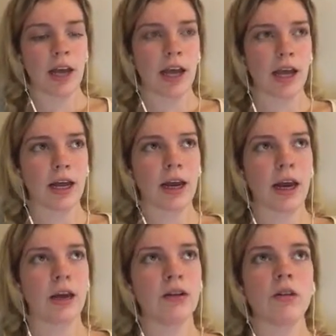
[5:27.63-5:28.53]
And
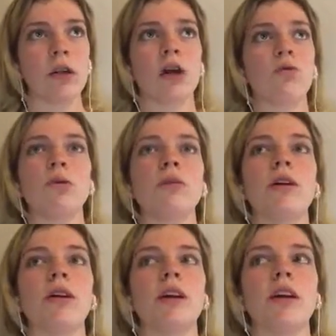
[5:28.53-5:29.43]
I know a lot of
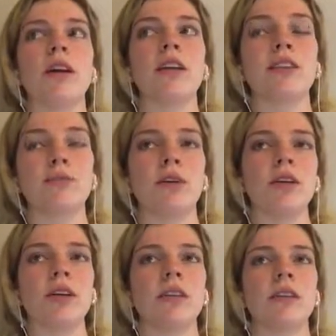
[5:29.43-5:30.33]
women
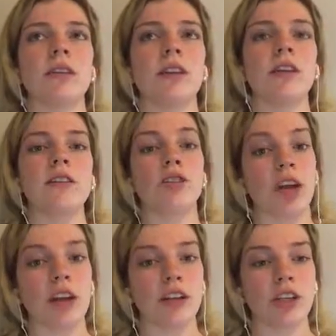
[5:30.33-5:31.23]
experience these
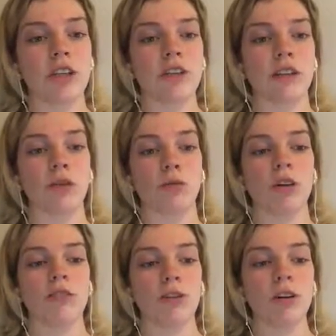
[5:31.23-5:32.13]
challenges in the
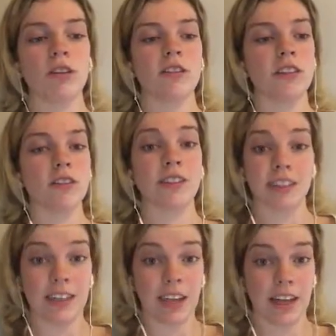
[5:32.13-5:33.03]
workforce still
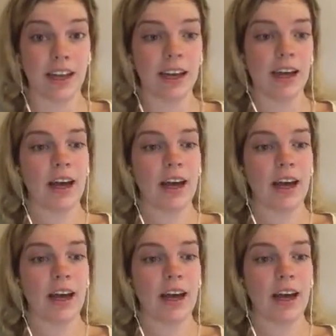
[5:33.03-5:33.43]
today.